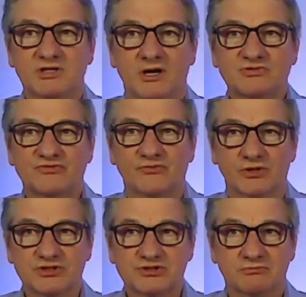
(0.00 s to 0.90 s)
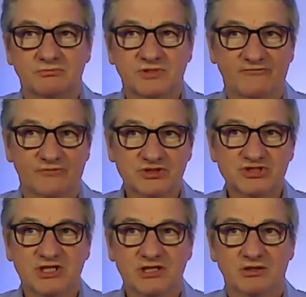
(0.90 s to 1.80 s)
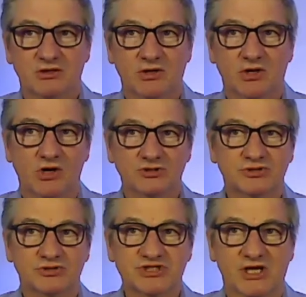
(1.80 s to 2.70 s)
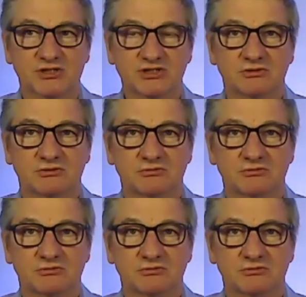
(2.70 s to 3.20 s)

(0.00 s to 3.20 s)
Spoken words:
comes first, diversity or culture change?